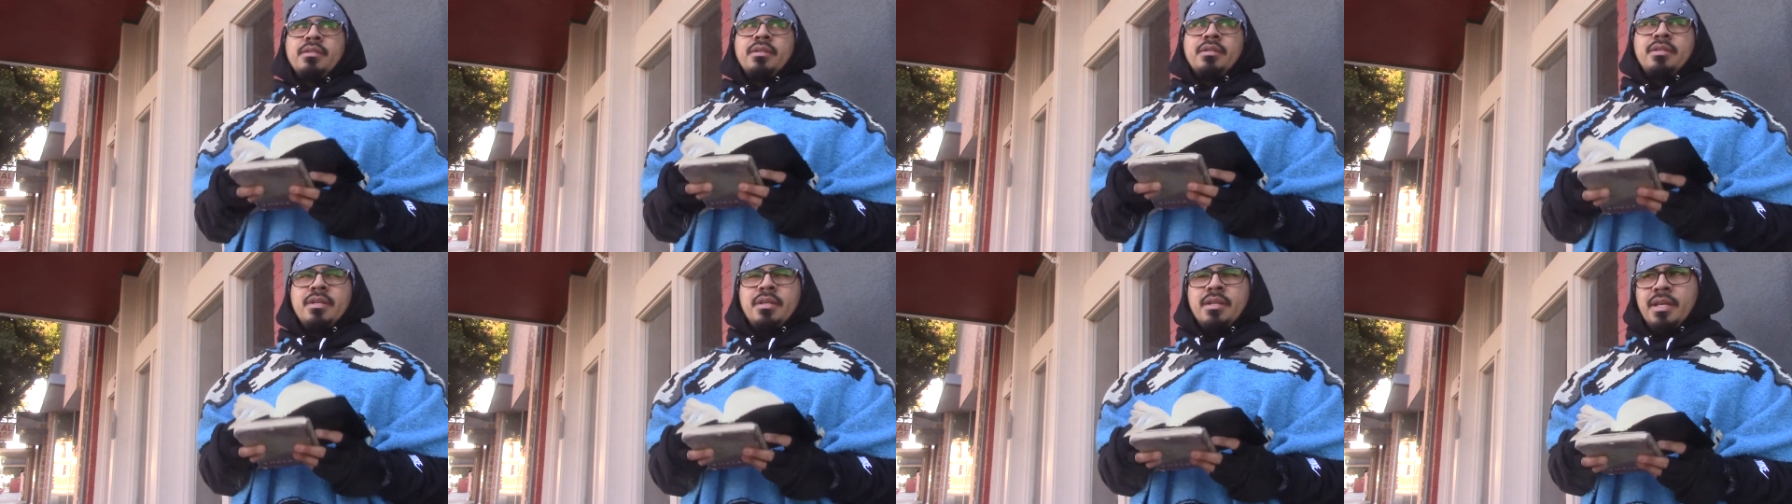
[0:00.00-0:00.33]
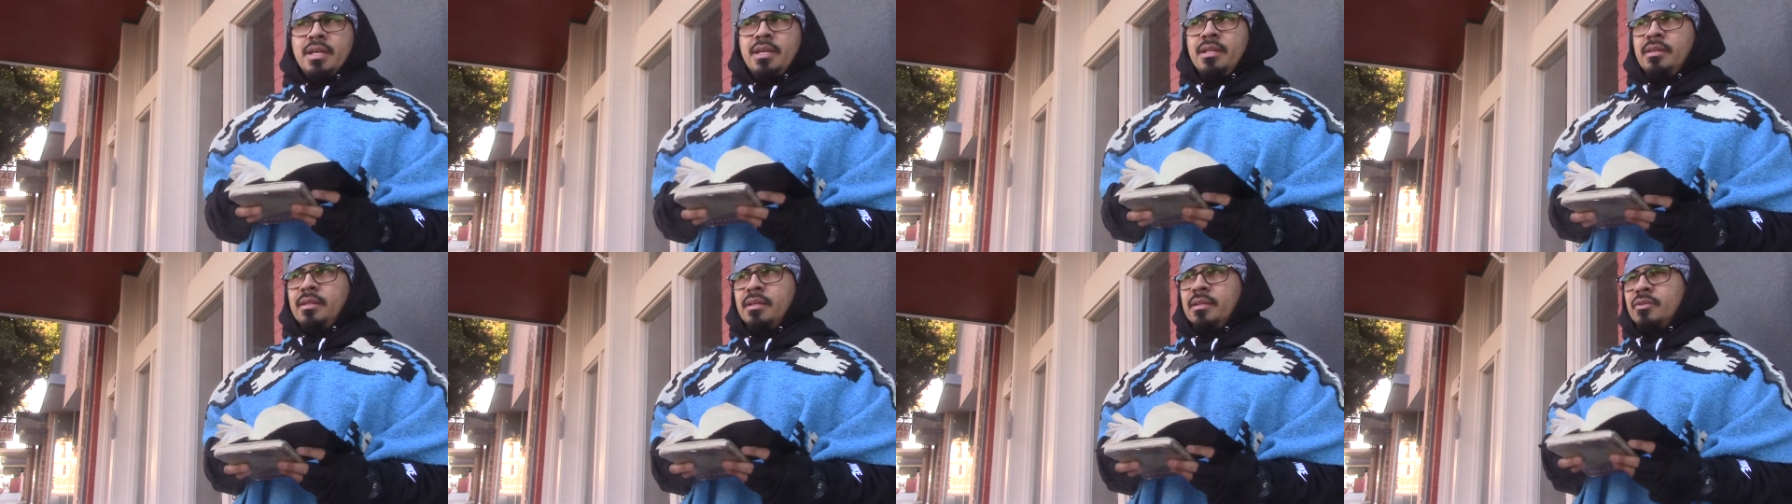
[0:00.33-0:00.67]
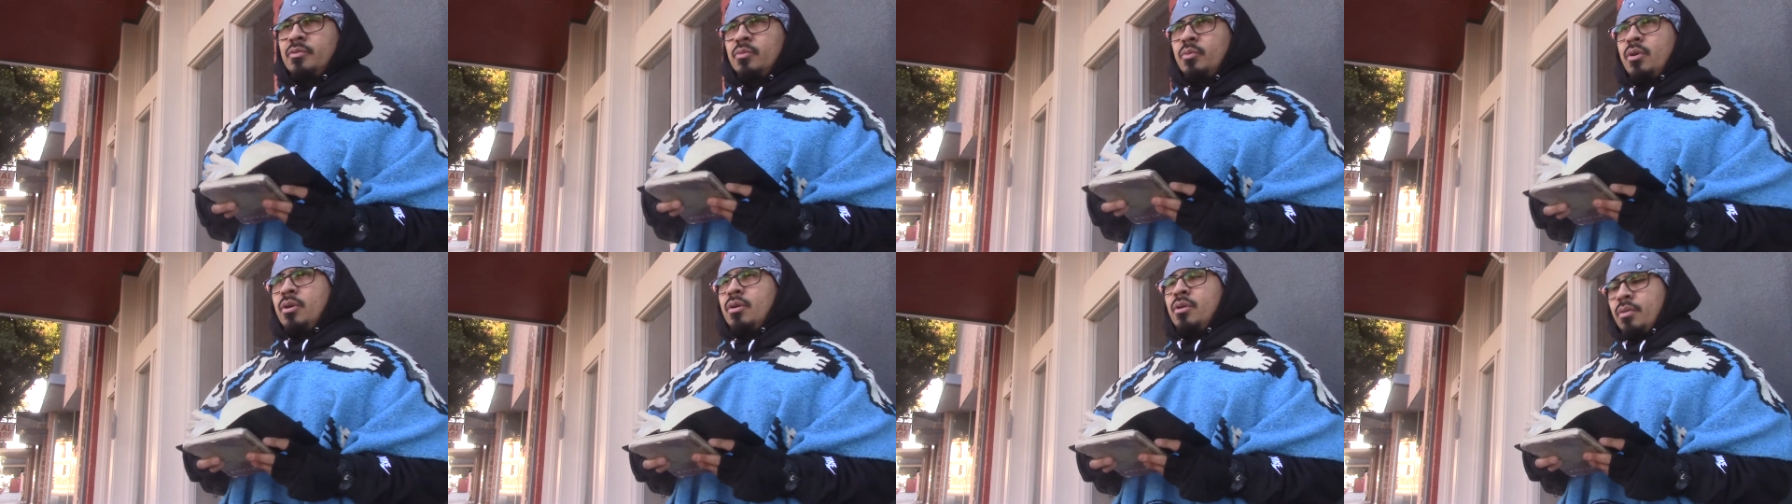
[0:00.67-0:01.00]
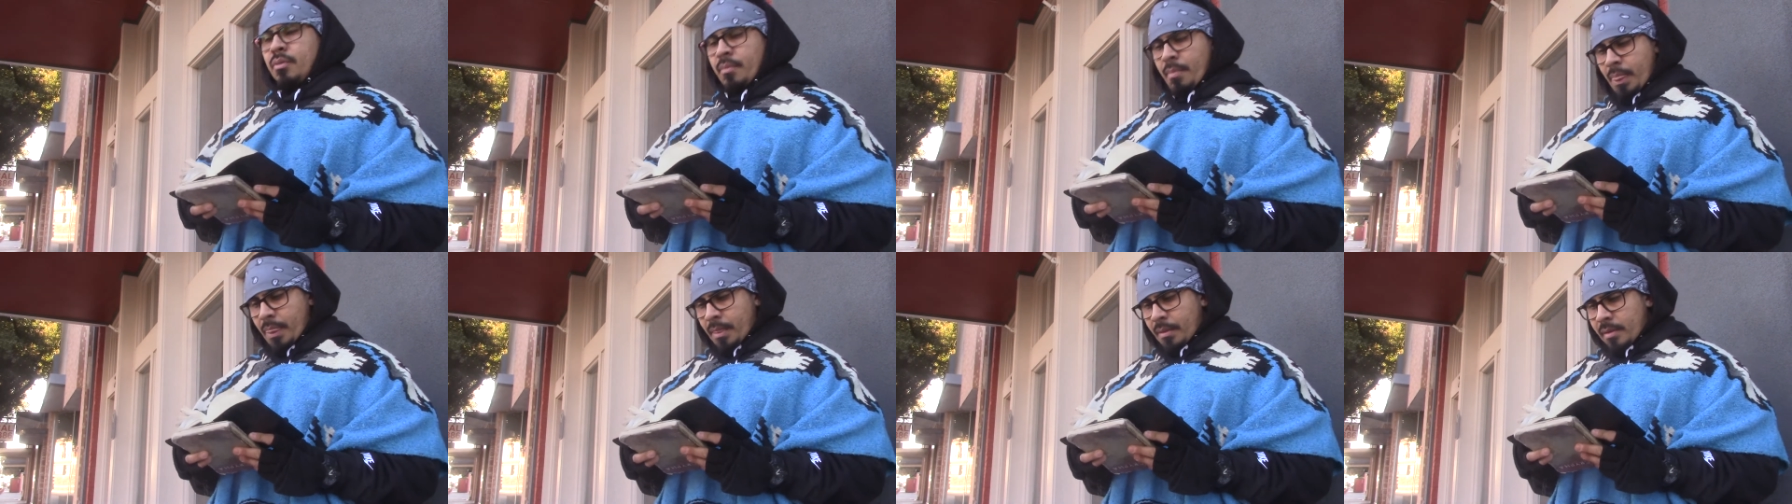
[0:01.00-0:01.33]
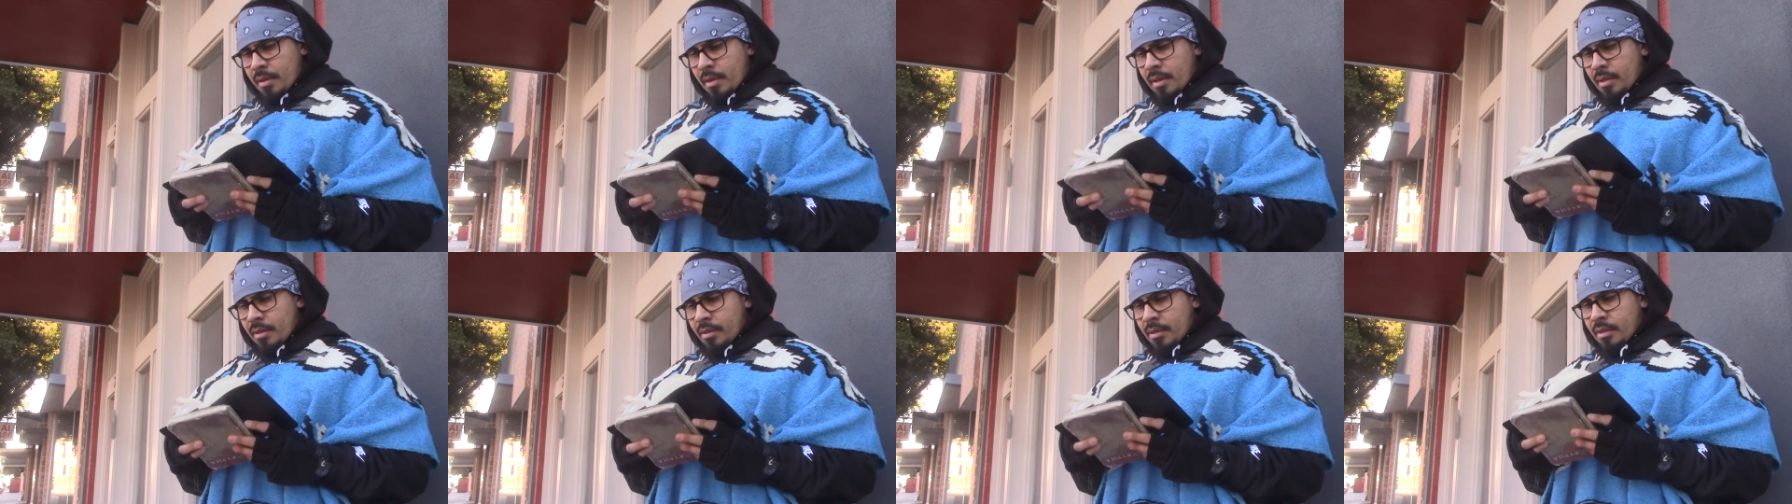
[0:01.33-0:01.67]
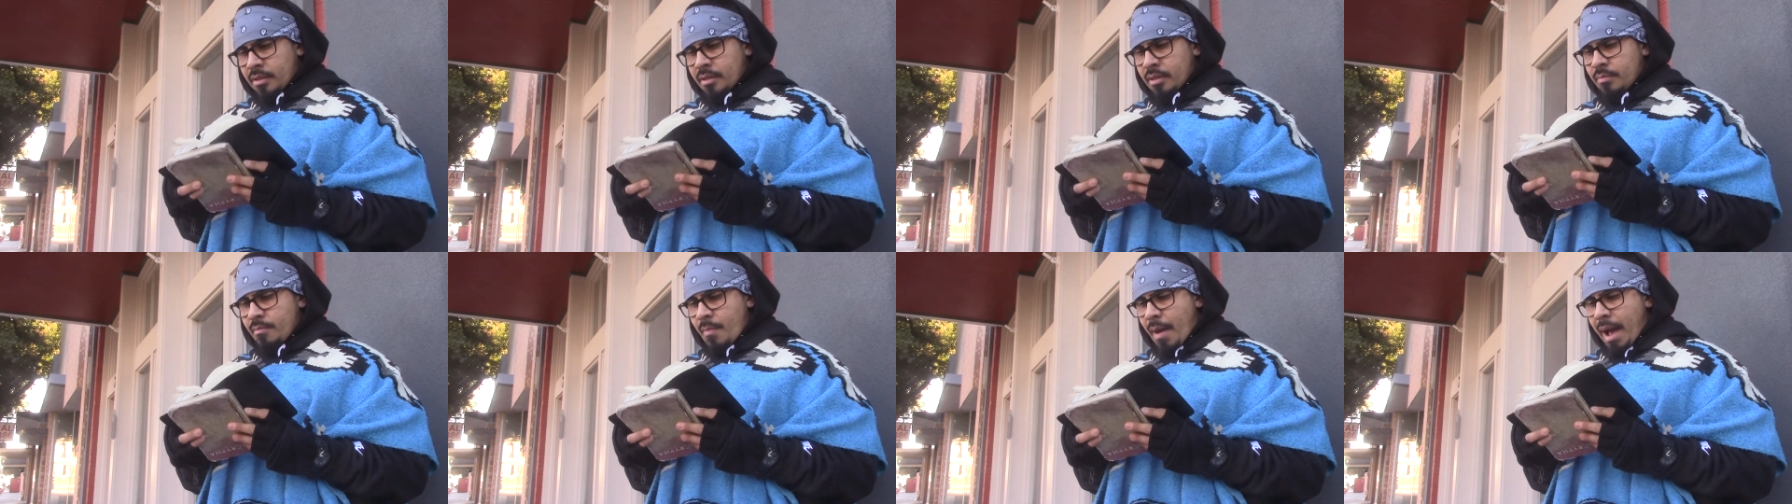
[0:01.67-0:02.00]
to, to eat this roll.
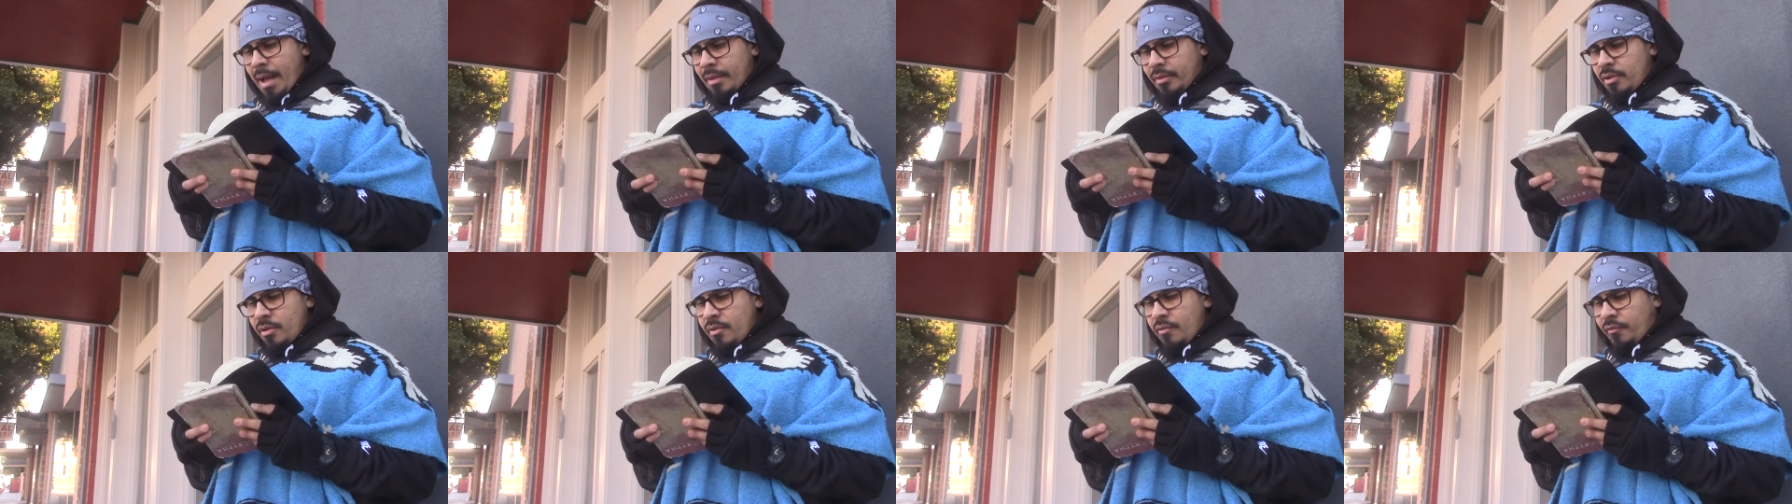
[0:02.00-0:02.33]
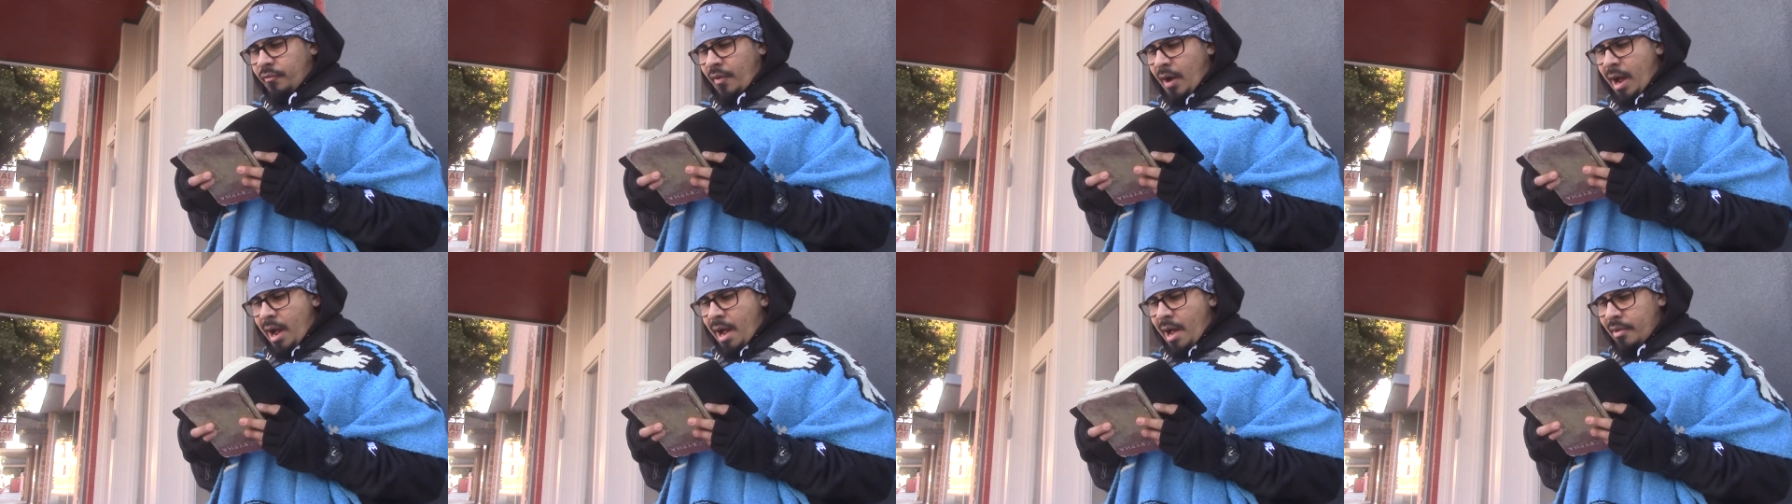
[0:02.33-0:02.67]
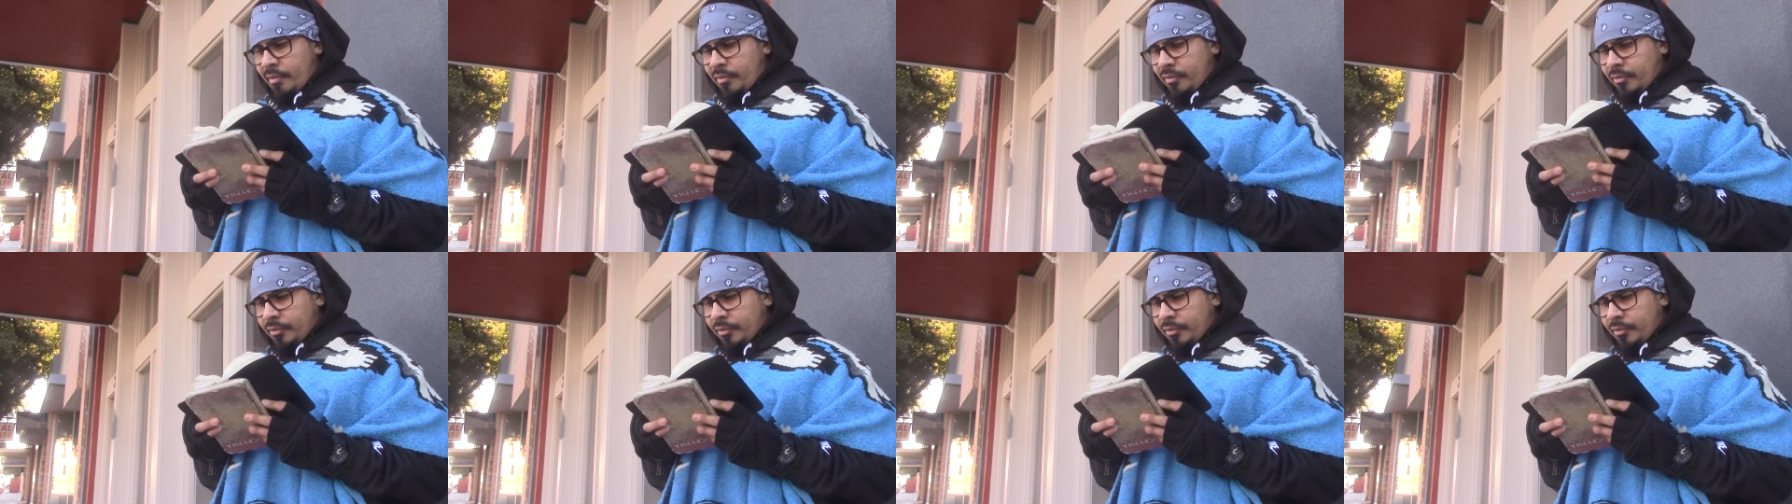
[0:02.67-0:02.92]
This is Matthew 5